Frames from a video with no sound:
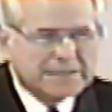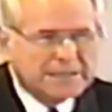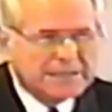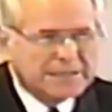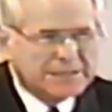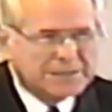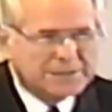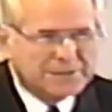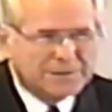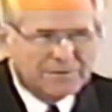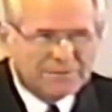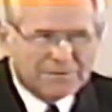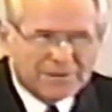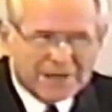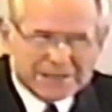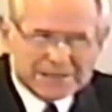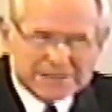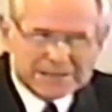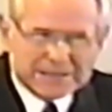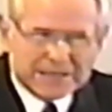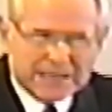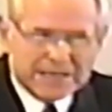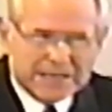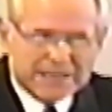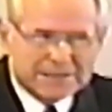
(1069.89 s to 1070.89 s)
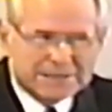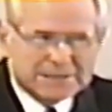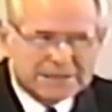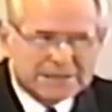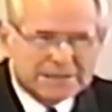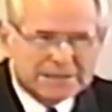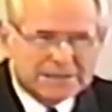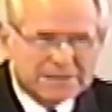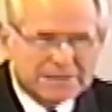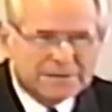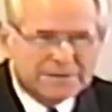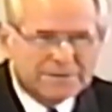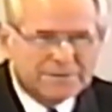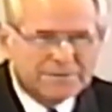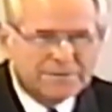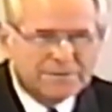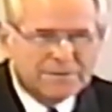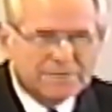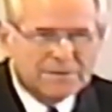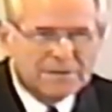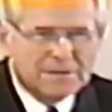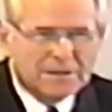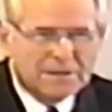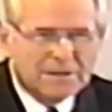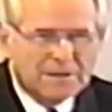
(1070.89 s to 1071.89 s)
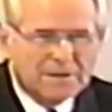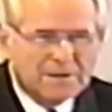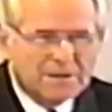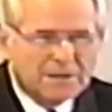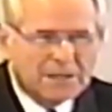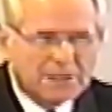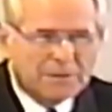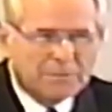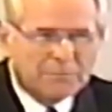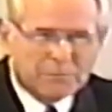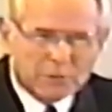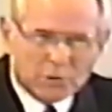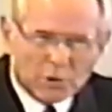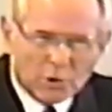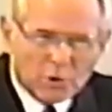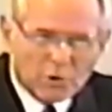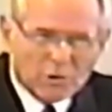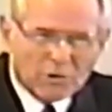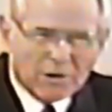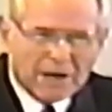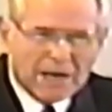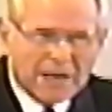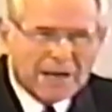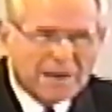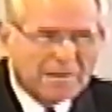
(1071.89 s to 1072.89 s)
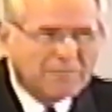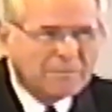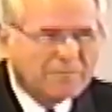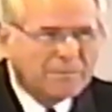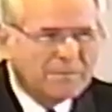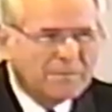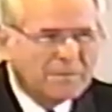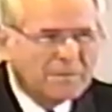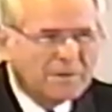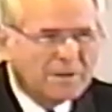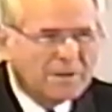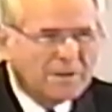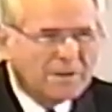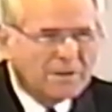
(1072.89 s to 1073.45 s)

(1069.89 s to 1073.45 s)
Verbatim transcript: is investigation of the program,